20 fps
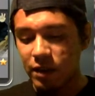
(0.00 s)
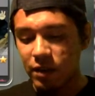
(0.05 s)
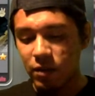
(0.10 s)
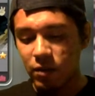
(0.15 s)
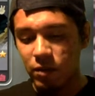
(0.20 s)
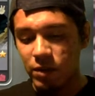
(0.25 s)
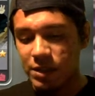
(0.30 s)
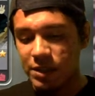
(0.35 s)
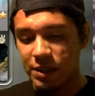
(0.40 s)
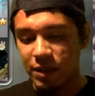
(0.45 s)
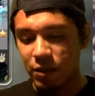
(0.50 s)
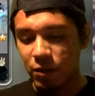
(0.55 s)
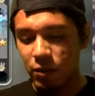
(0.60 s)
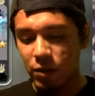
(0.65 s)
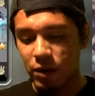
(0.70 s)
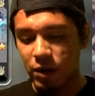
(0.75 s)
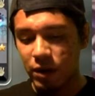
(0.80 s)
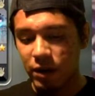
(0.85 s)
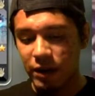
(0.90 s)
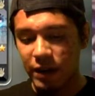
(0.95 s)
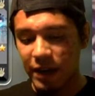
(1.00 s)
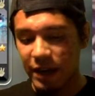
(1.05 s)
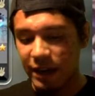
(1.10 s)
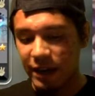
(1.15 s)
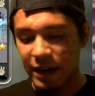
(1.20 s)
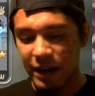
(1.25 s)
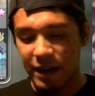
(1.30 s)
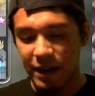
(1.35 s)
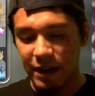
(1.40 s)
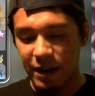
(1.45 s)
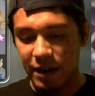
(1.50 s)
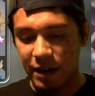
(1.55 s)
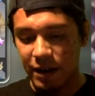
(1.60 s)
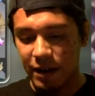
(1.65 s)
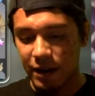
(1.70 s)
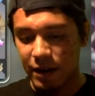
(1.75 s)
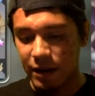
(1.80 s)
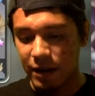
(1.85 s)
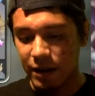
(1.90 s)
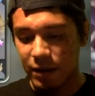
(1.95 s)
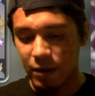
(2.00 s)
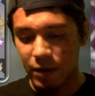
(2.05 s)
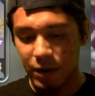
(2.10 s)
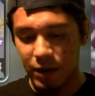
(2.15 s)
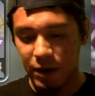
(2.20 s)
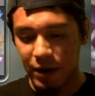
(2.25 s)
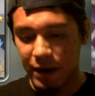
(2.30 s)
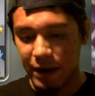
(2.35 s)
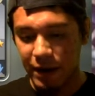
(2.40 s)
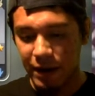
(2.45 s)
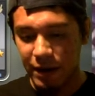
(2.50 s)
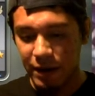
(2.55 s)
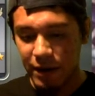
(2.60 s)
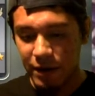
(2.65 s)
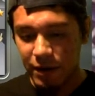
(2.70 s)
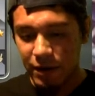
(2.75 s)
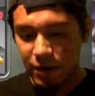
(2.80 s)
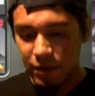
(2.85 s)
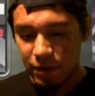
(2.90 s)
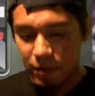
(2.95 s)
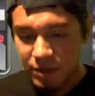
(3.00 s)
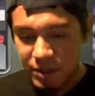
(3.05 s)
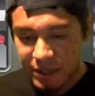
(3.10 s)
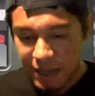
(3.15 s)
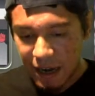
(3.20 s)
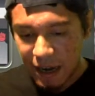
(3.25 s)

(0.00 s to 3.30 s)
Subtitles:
what's the other one called? God dang it. Where you at? Where's she